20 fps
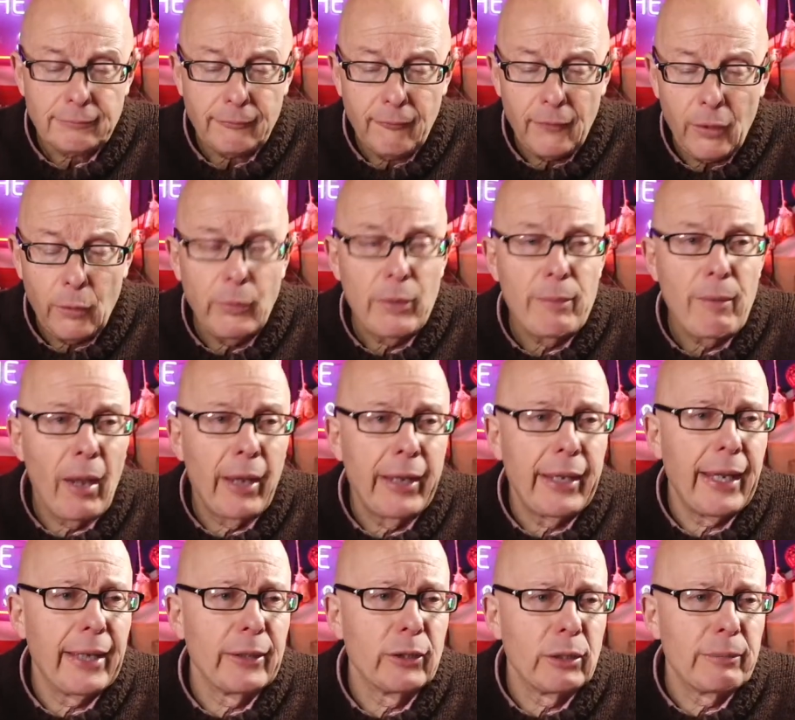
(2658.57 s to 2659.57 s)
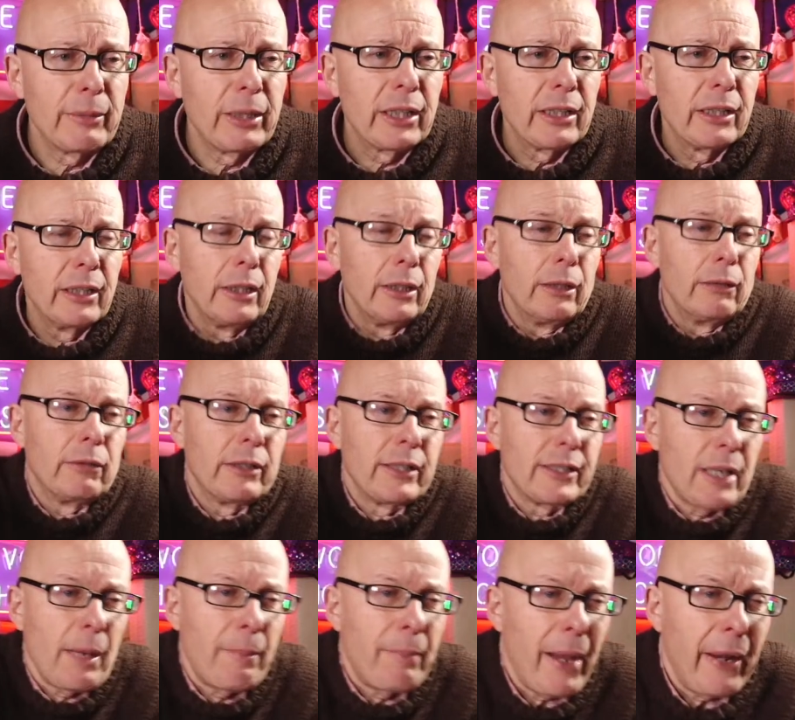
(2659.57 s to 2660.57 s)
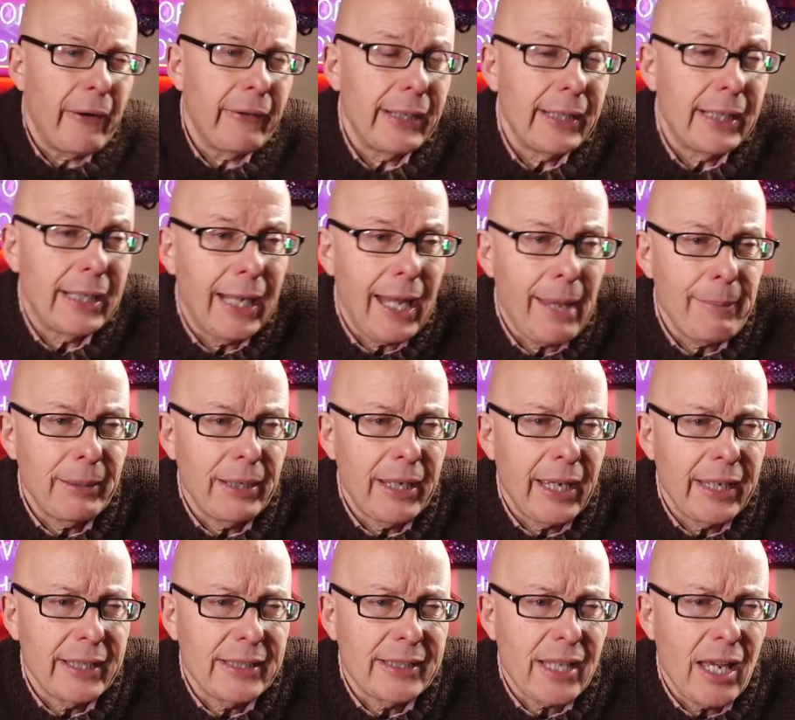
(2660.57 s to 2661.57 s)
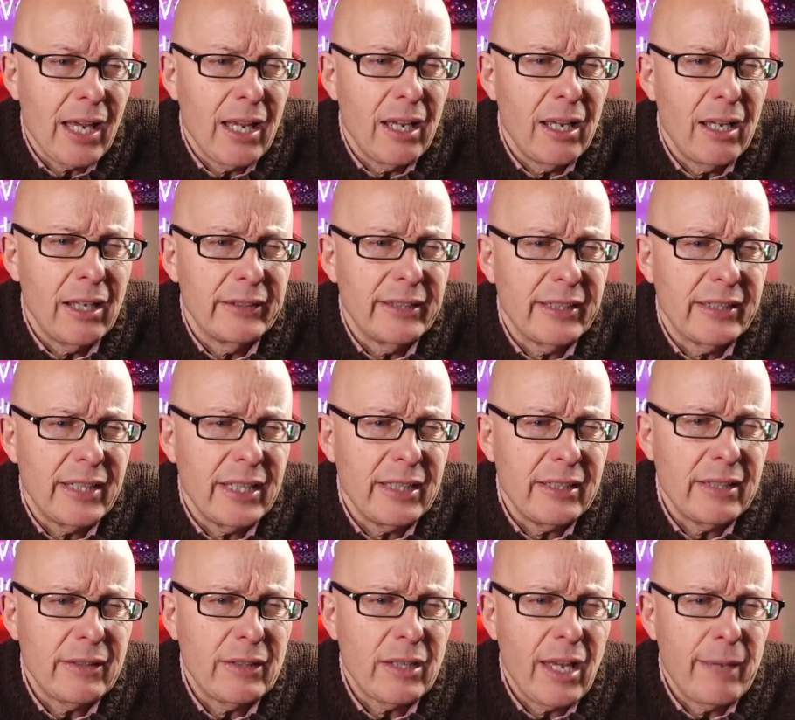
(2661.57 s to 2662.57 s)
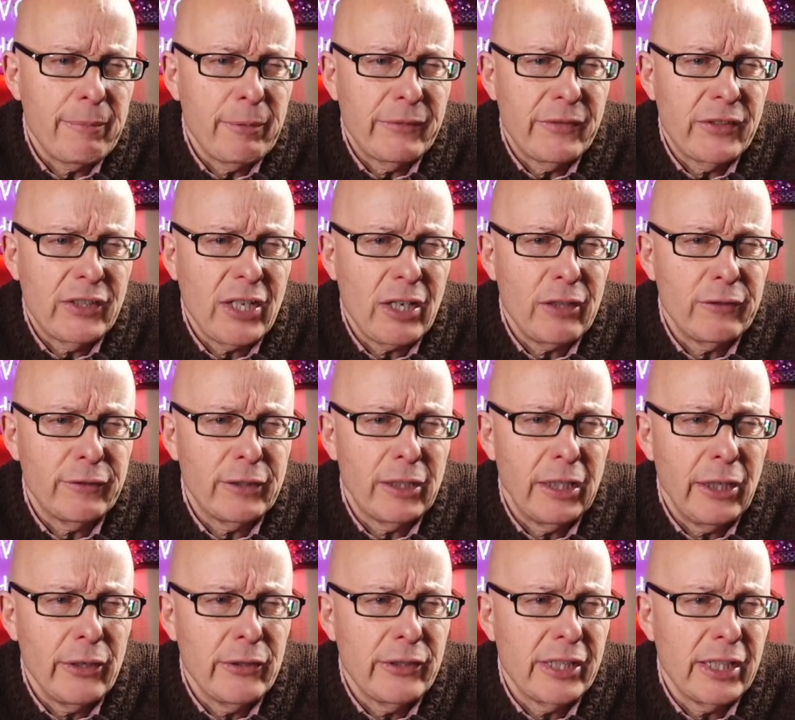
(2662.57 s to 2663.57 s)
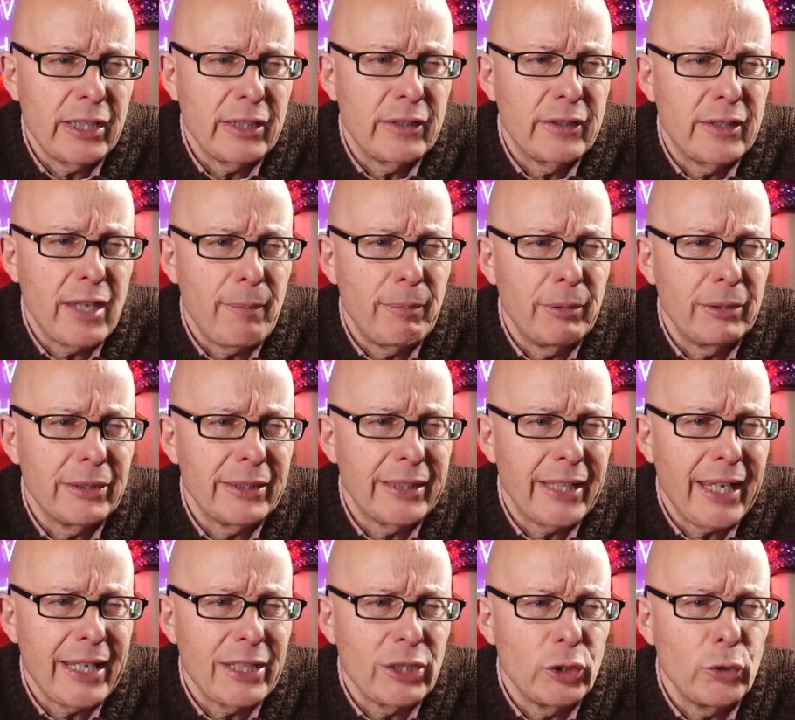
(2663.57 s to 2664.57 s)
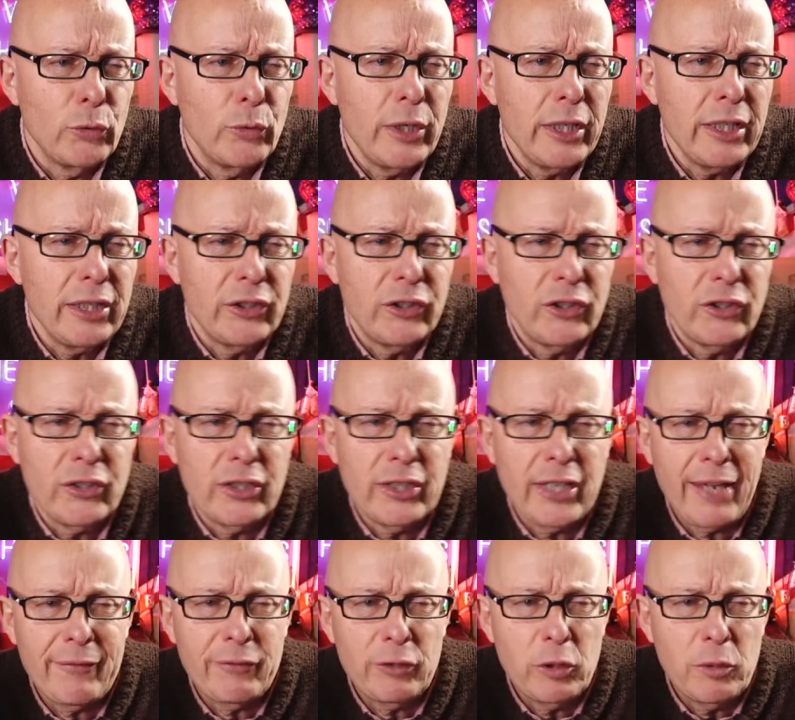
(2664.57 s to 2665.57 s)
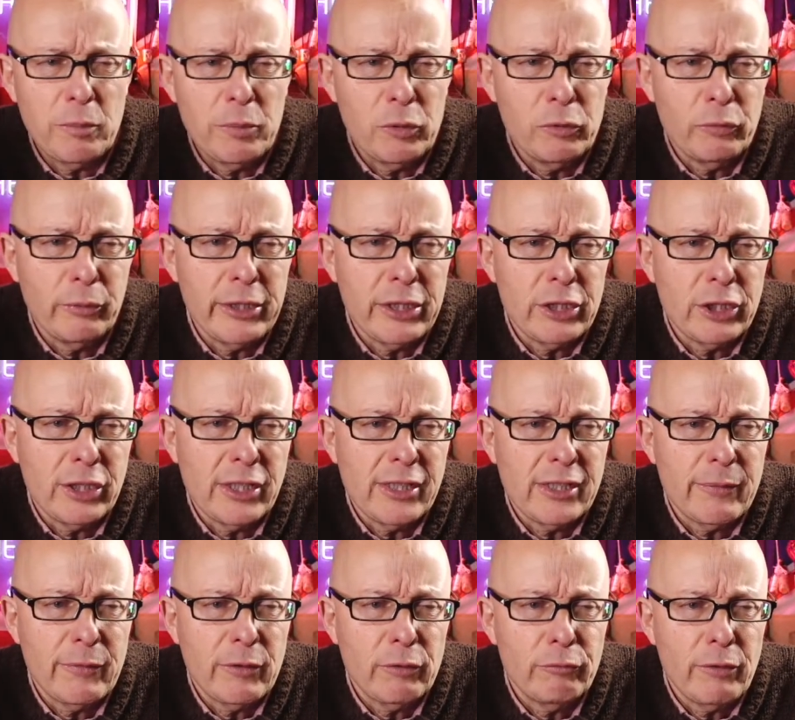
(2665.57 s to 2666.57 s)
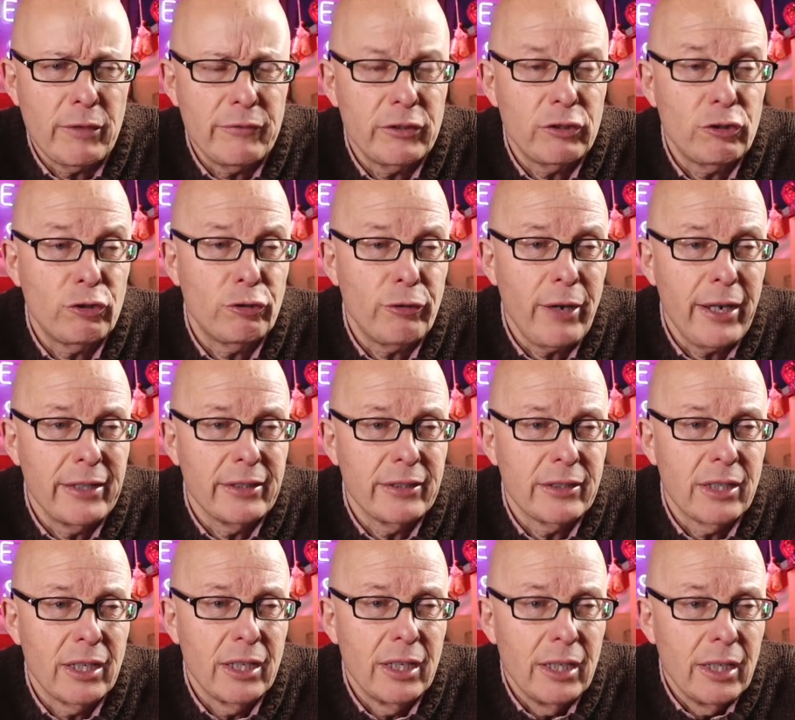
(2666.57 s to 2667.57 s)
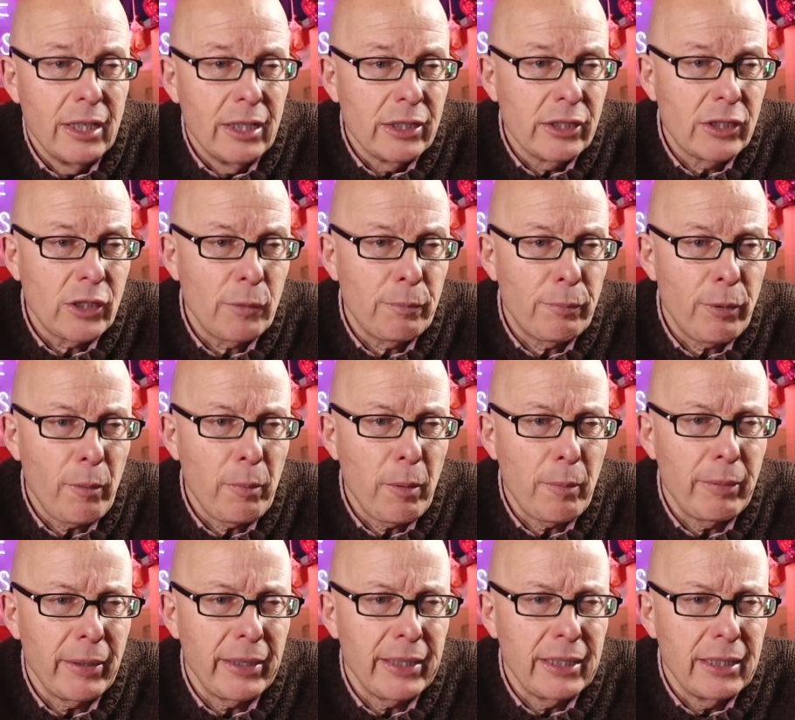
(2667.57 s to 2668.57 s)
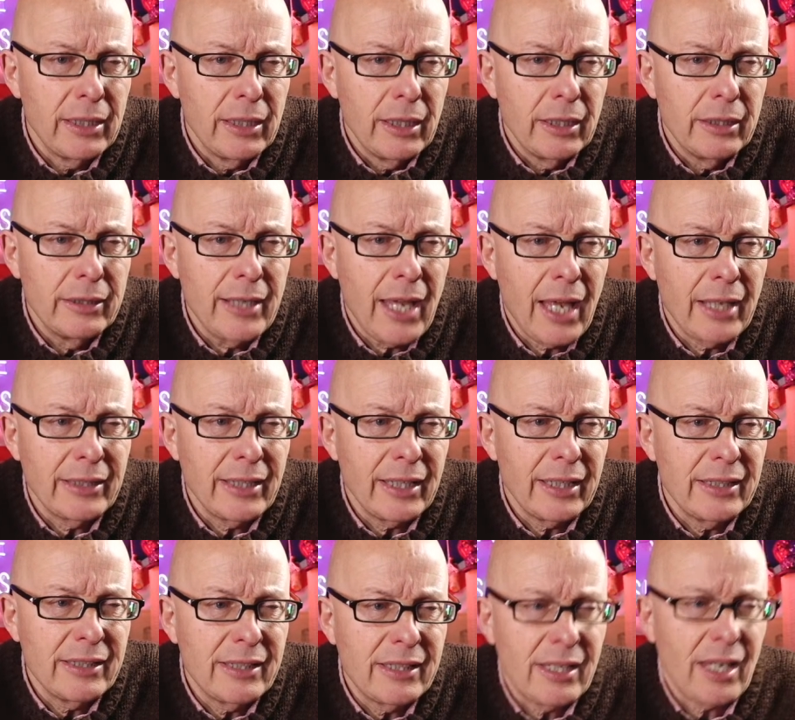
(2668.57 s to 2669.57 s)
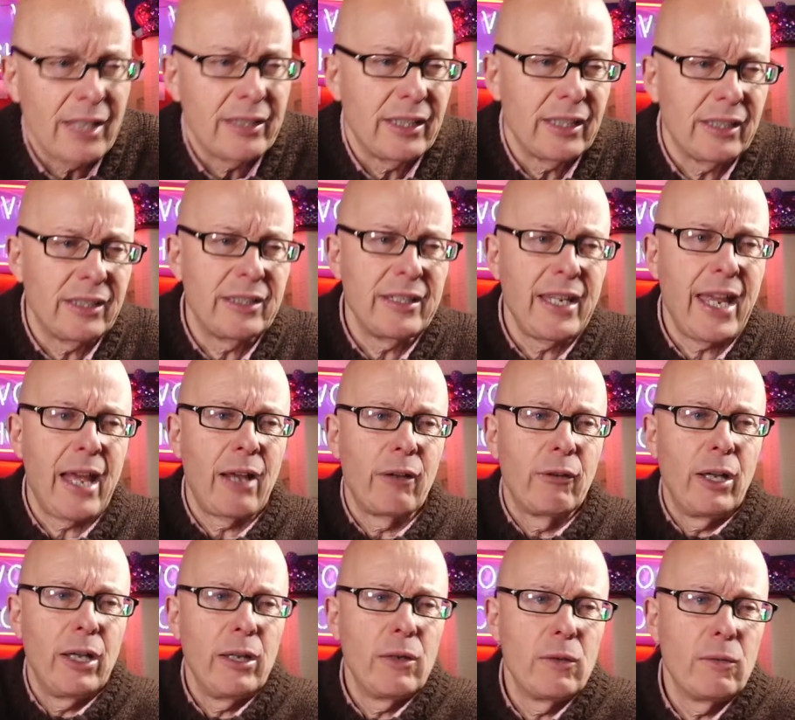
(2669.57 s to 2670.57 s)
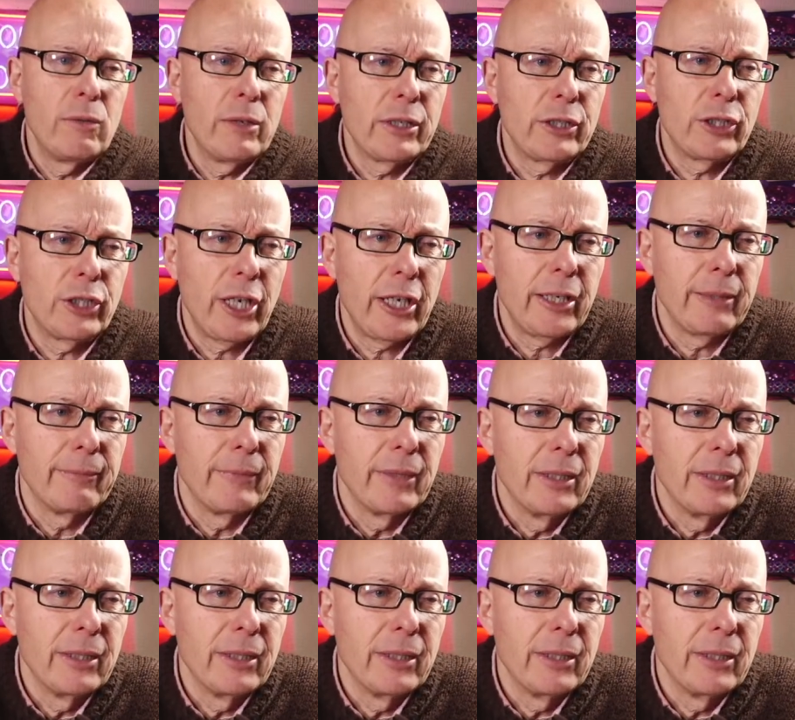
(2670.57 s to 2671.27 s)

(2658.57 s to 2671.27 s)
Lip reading: We might. Hang on a minute. What is it? Apparently, clapper gates are a distinctive type of self-closing double gate, unique to the navigable reaches of the River Trent. So probably none in Sussex now. Oh, what a shame.